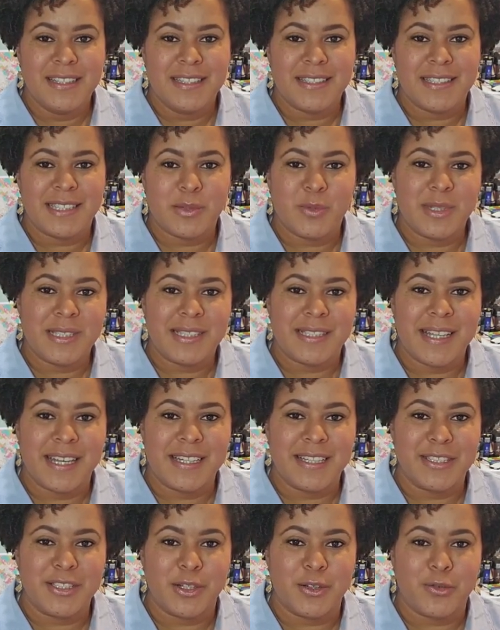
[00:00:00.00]
And someone
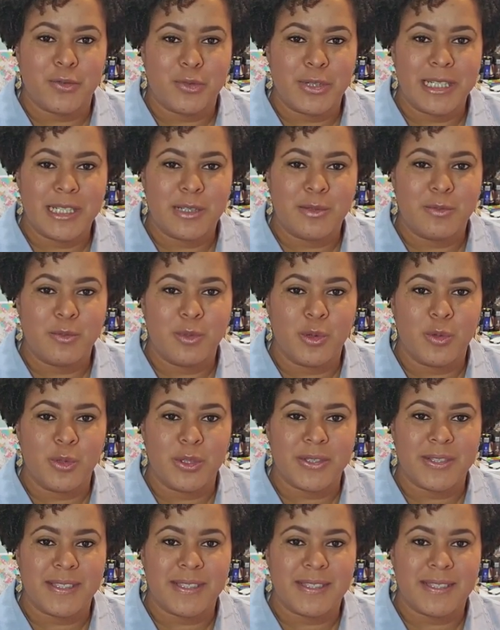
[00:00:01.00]
saying your freedom
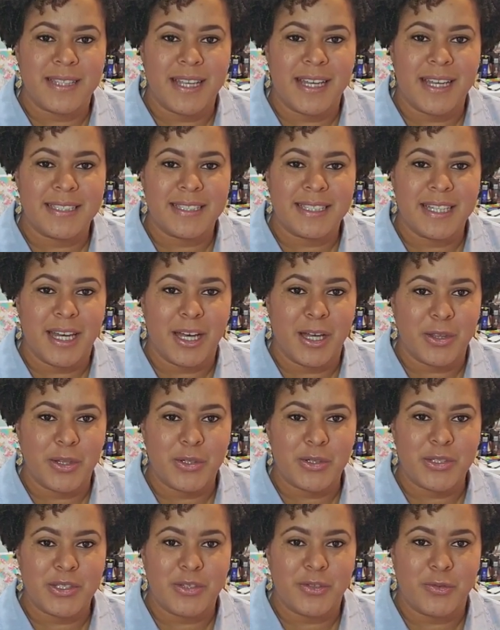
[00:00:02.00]
will set
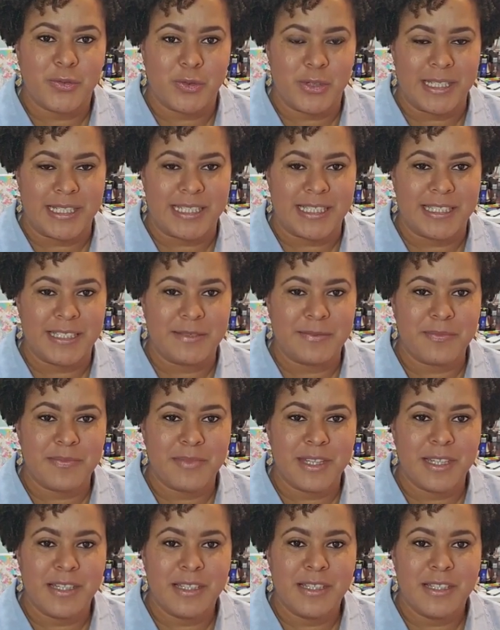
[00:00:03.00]
others free
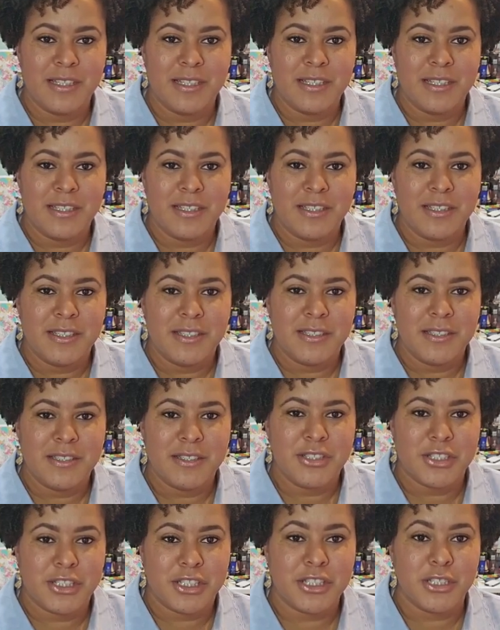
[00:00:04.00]

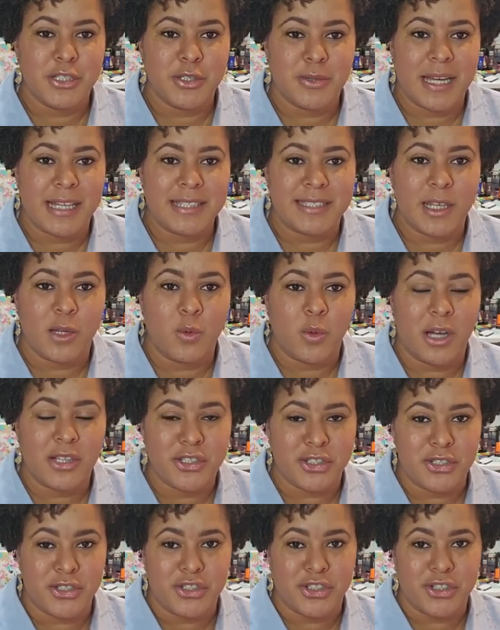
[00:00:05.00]
too as they
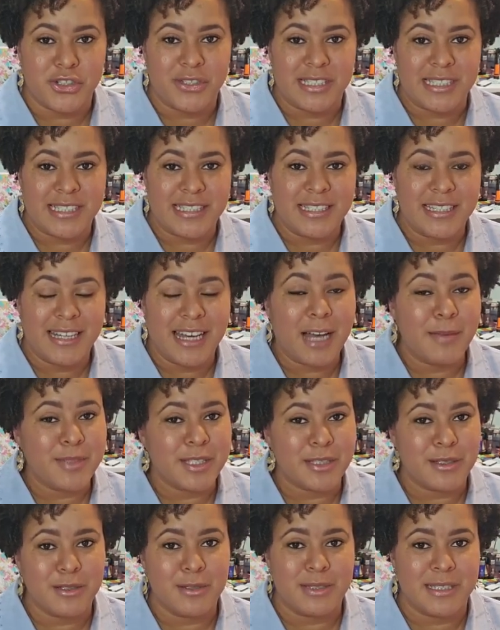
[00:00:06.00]
watch your journey.
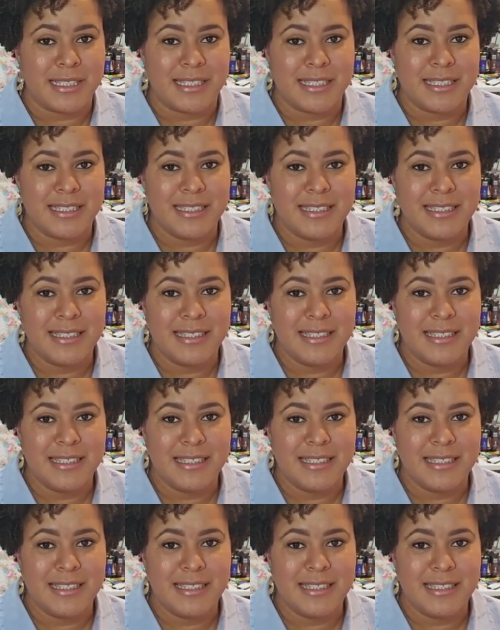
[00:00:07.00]
Absolutely.